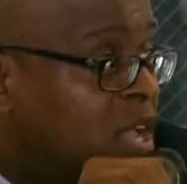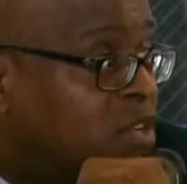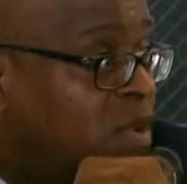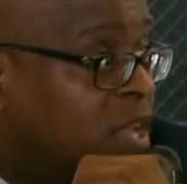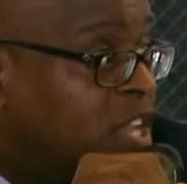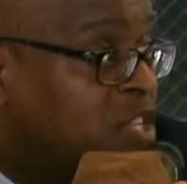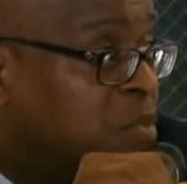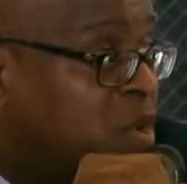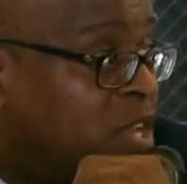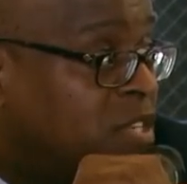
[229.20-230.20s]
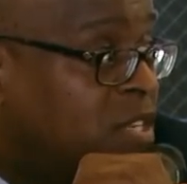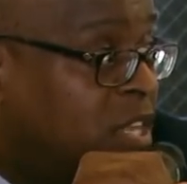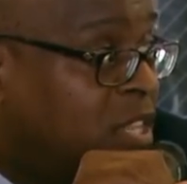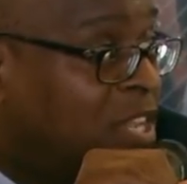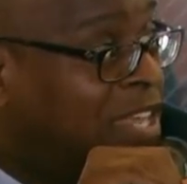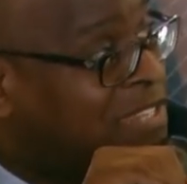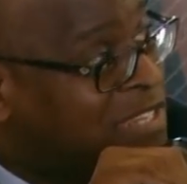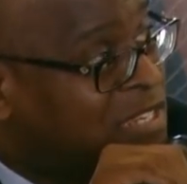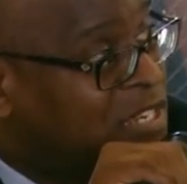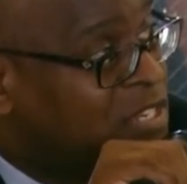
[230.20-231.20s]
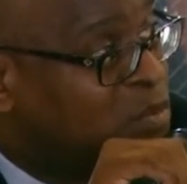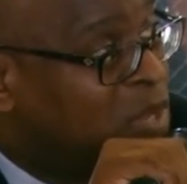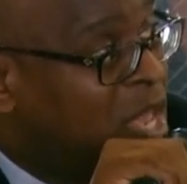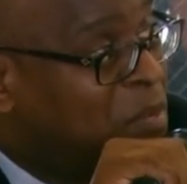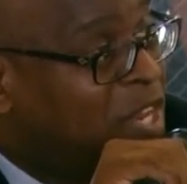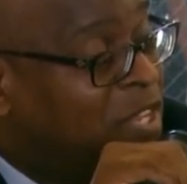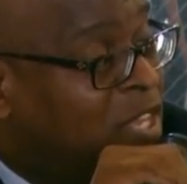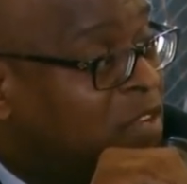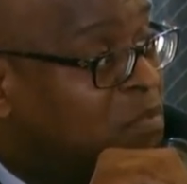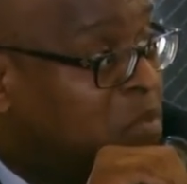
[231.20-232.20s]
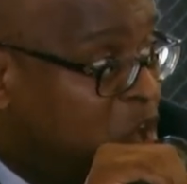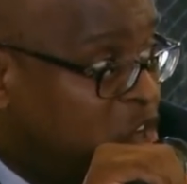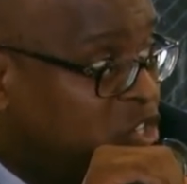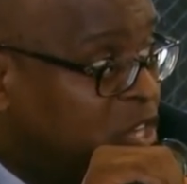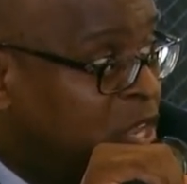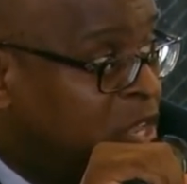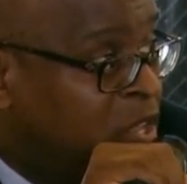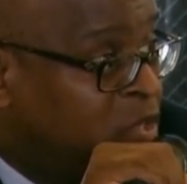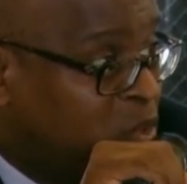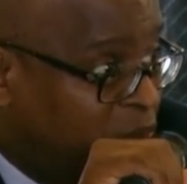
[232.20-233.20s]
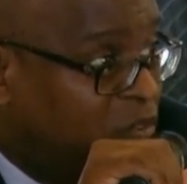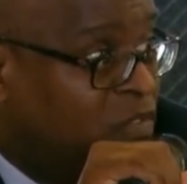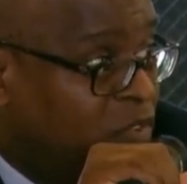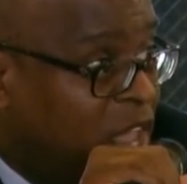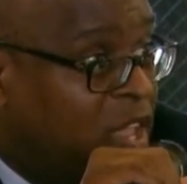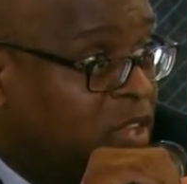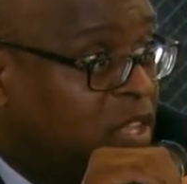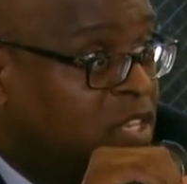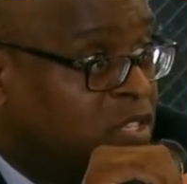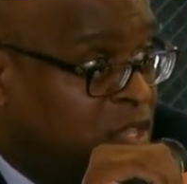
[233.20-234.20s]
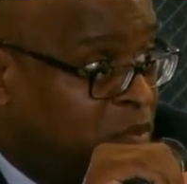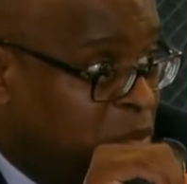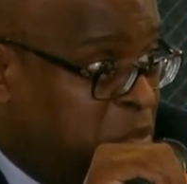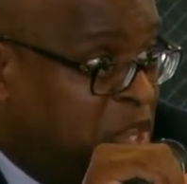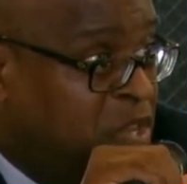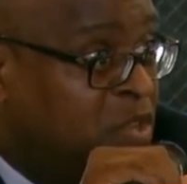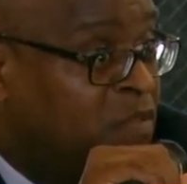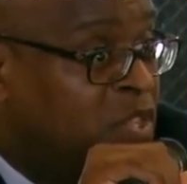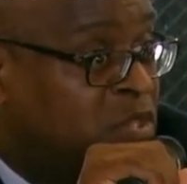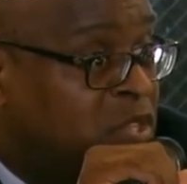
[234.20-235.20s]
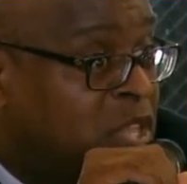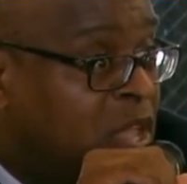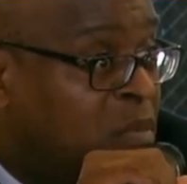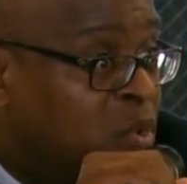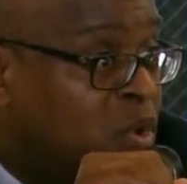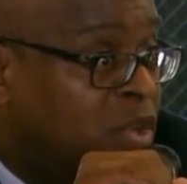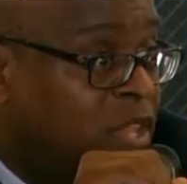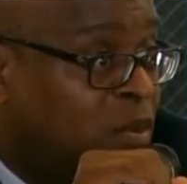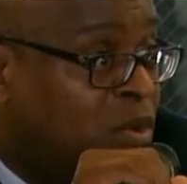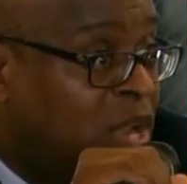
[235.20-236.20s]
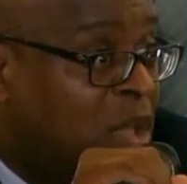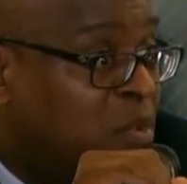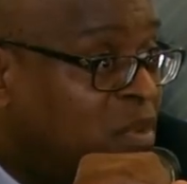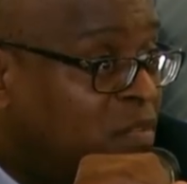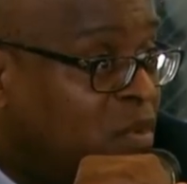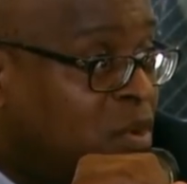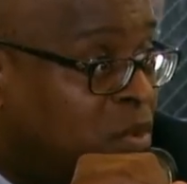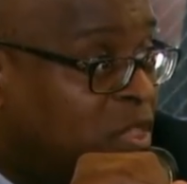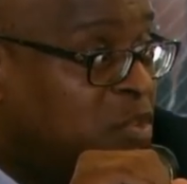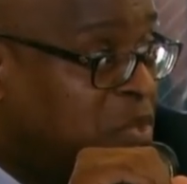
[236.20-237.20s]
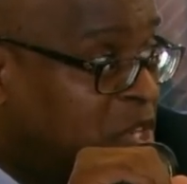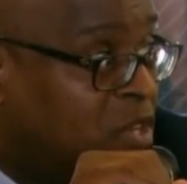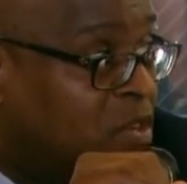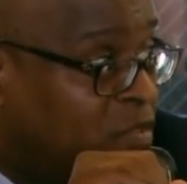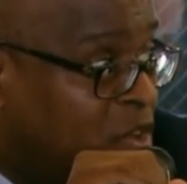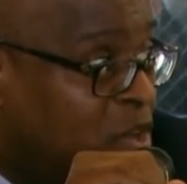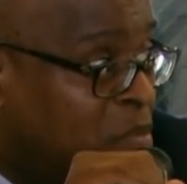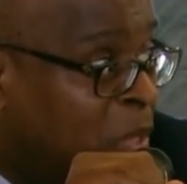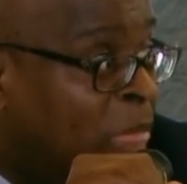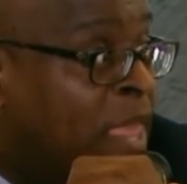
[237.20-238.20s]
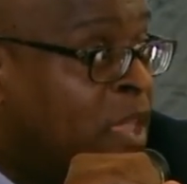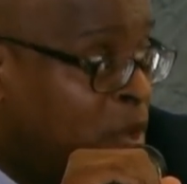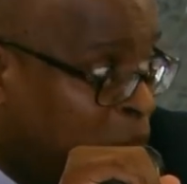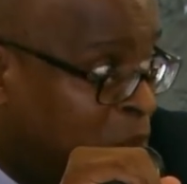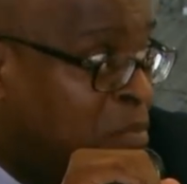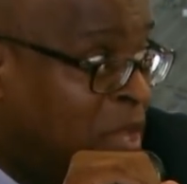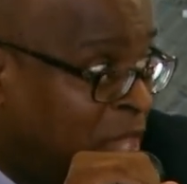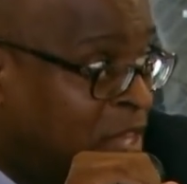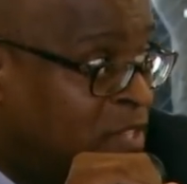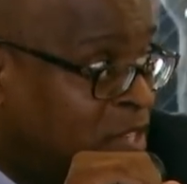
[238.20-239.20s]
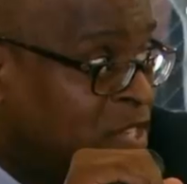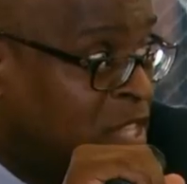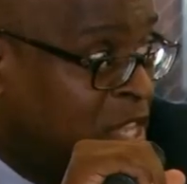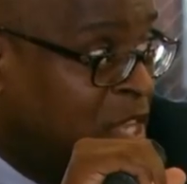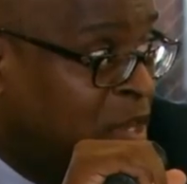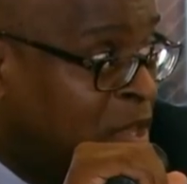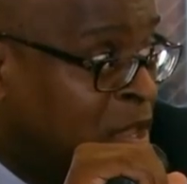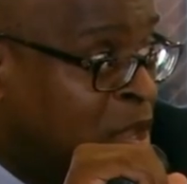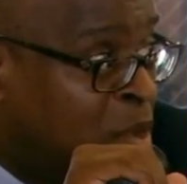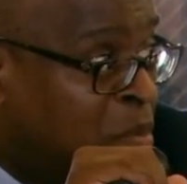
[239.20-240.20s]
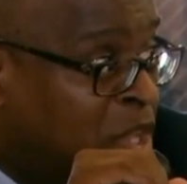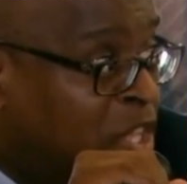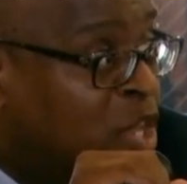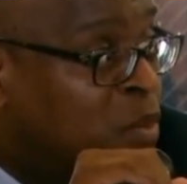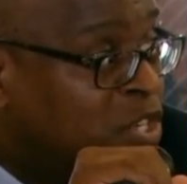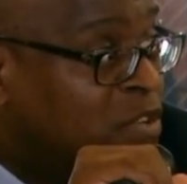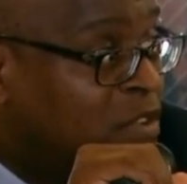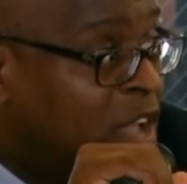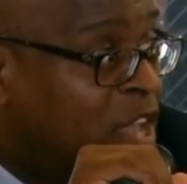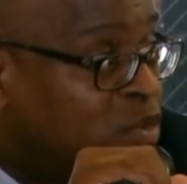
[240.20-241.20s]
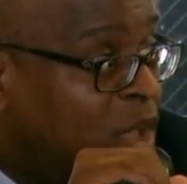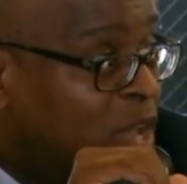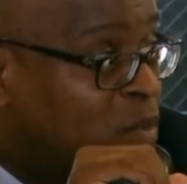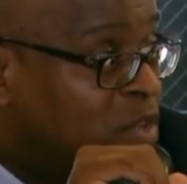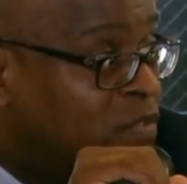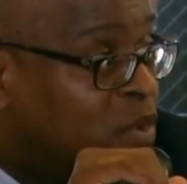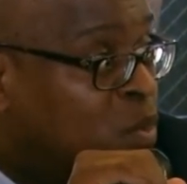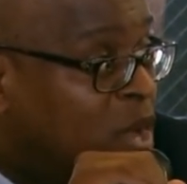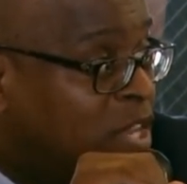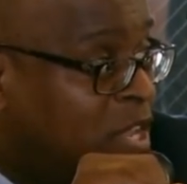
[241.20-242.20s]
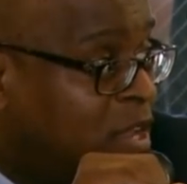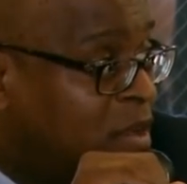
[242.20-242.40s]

Tim Jones heads the Richmond Public Housing Authority. So, if in fact it is the opinion of this uh, board that we're not moving forward with this particular firm, we would make that decision then. But the original contract was well, for one year. Do we have year.